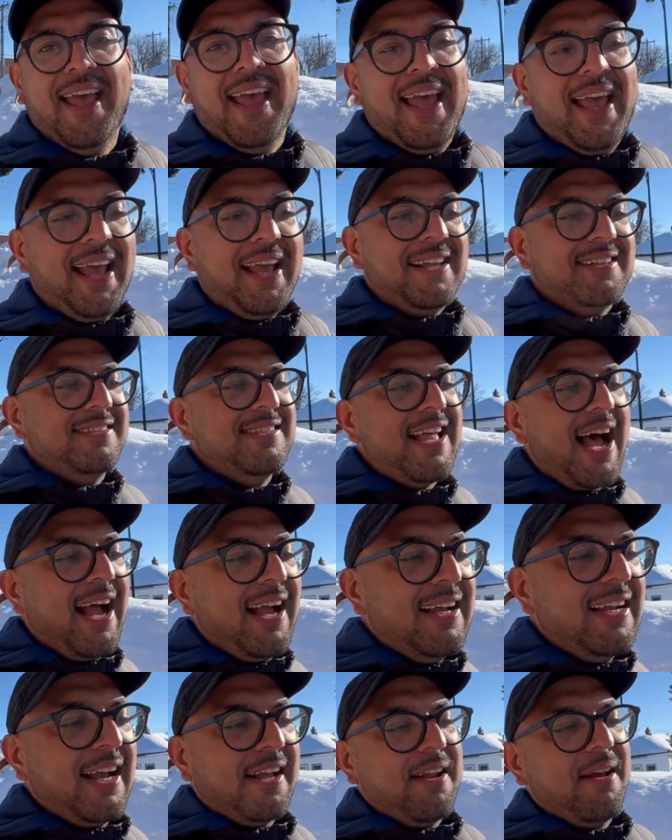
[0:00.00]
it's not
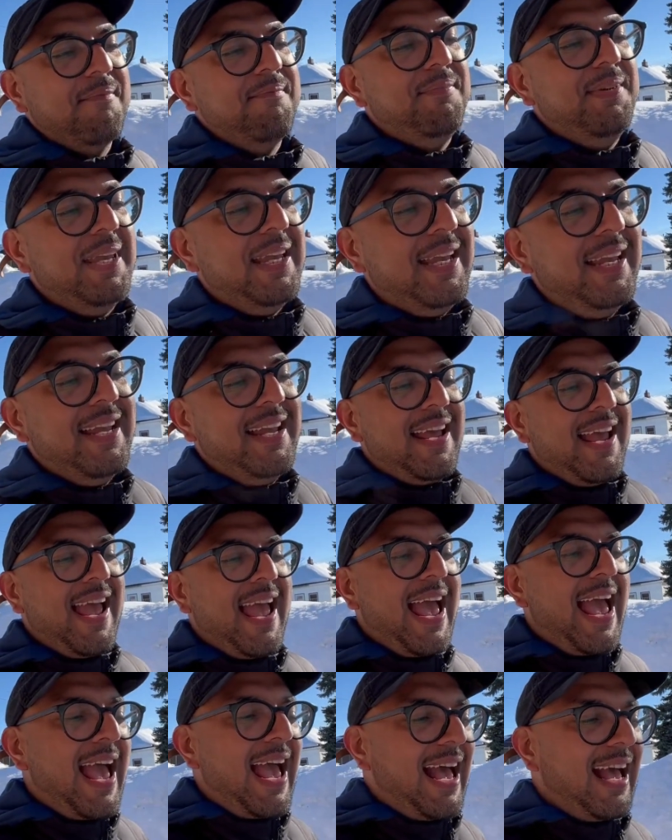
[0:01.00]
gonna be
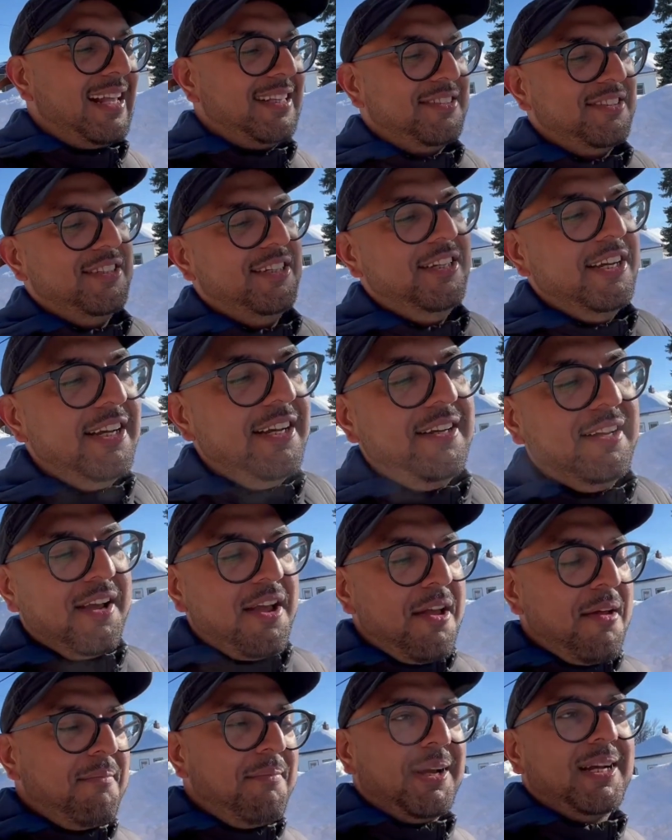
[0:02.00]
as good
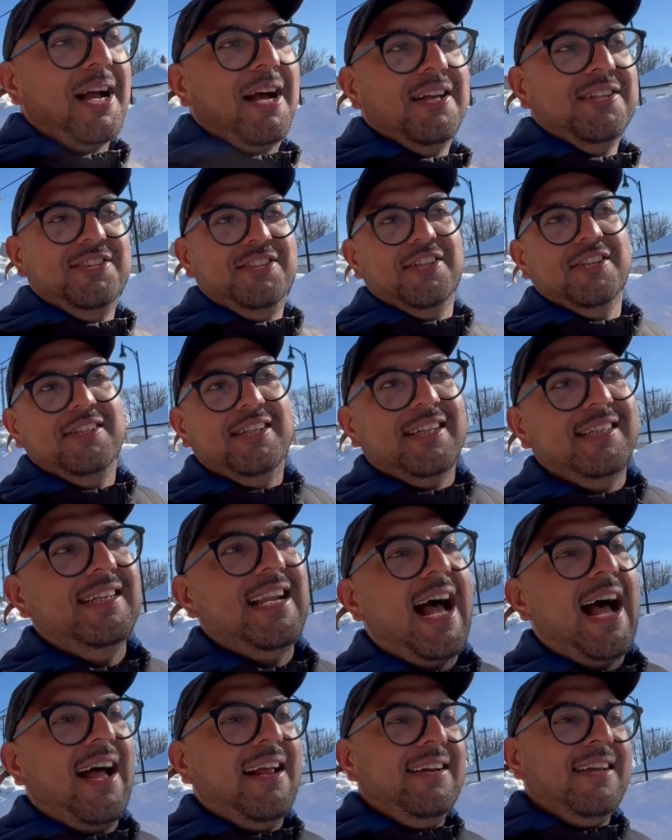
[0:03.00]
because you did
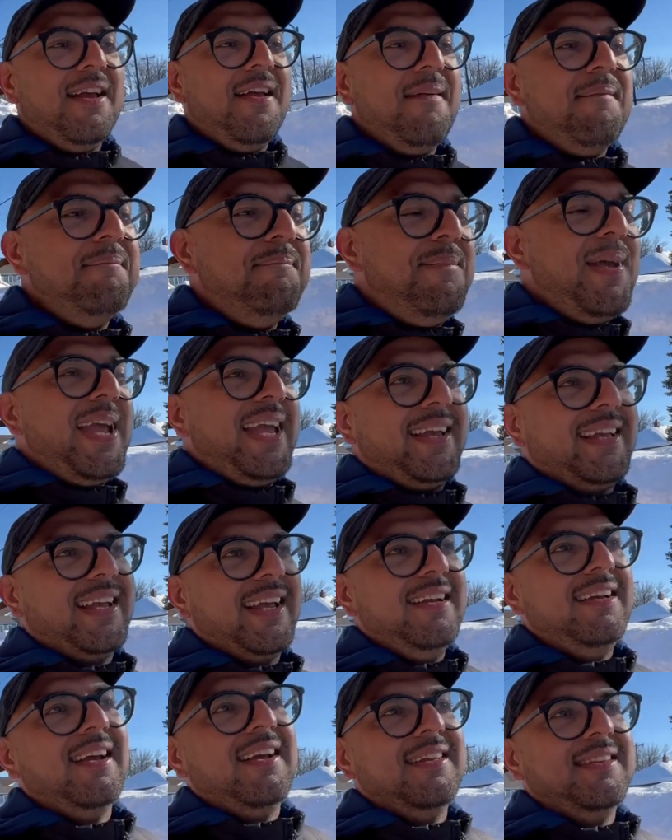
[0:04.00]
not bake it
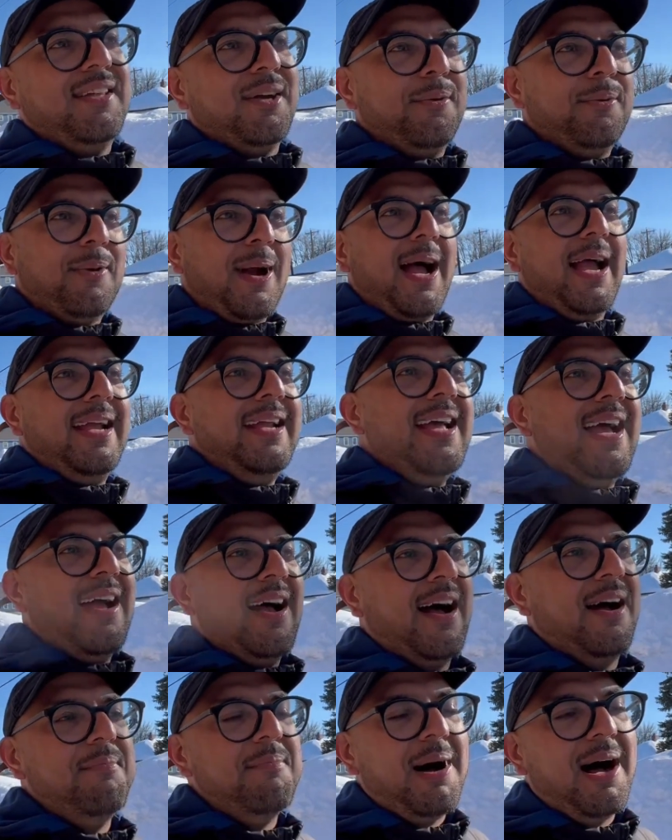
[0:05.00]
the right
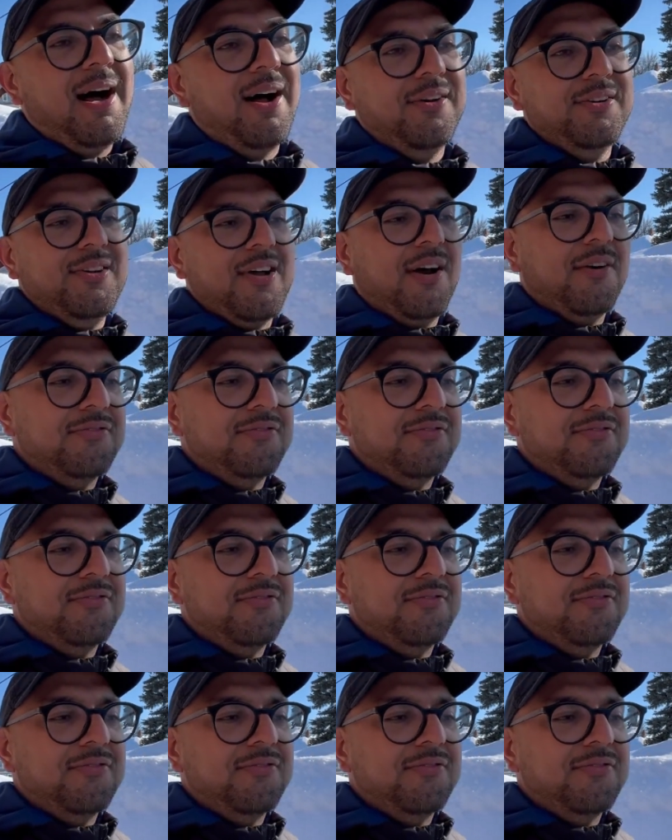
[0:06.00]
amount of